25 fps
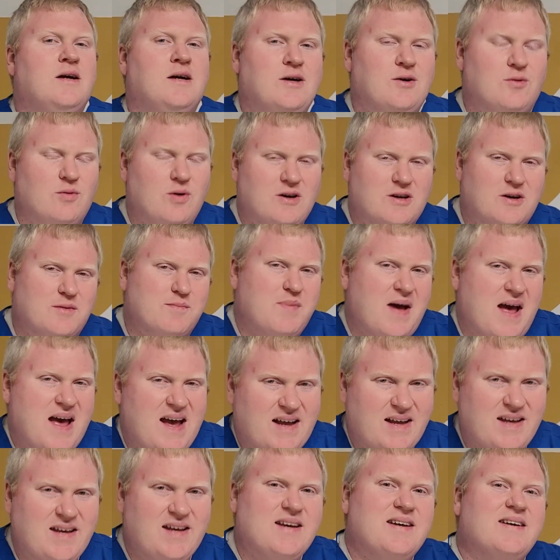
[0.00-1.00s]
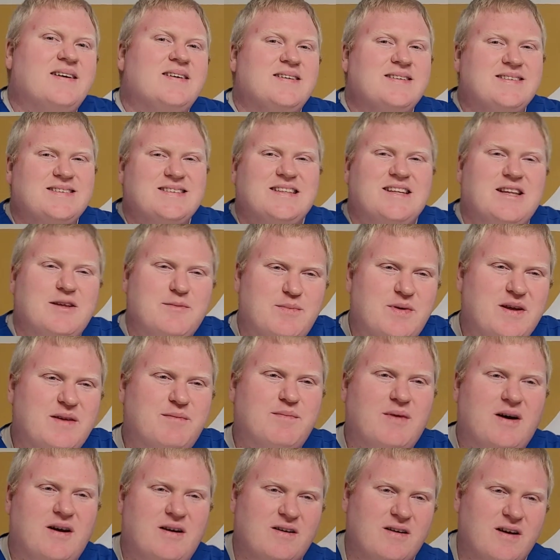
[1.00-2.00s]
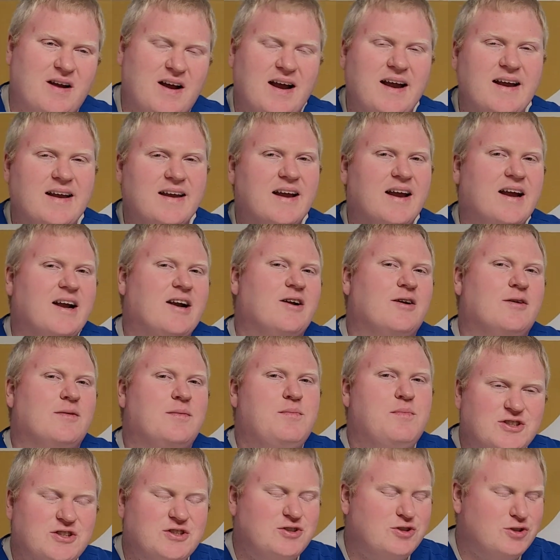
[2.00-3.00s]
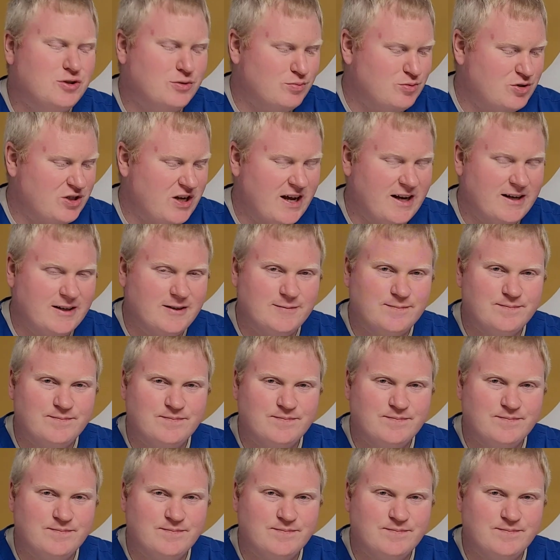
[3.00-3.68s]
Welcome back to the Mid-Modern Eye Care YouTube channel.